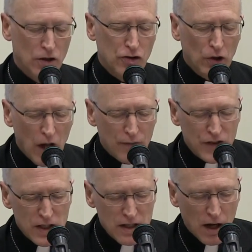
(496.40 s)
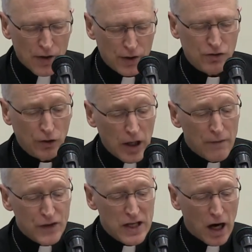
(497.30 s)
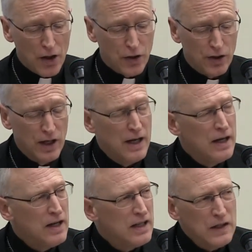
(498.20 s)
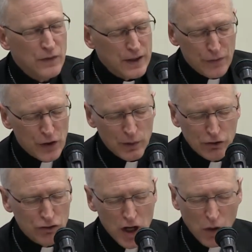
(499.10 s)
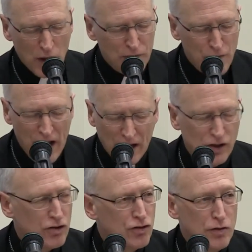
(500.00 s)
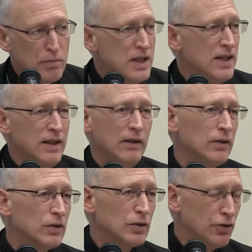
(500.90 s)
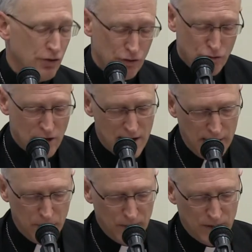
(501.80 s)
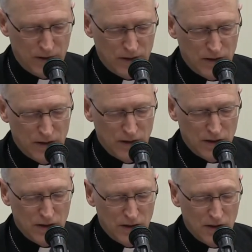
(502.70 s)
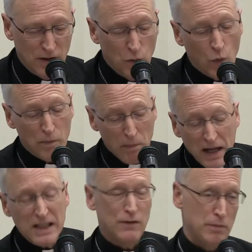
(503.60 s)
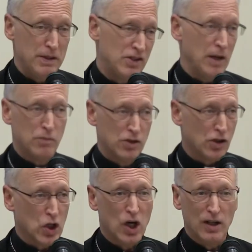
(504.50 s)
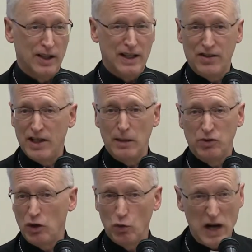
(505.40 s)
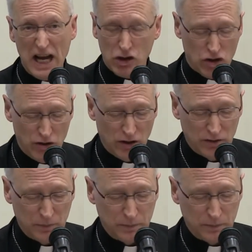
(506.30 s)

to love the other, even if there is no advantage to me or to the tribe. One might even be tempted to call it at times irrational.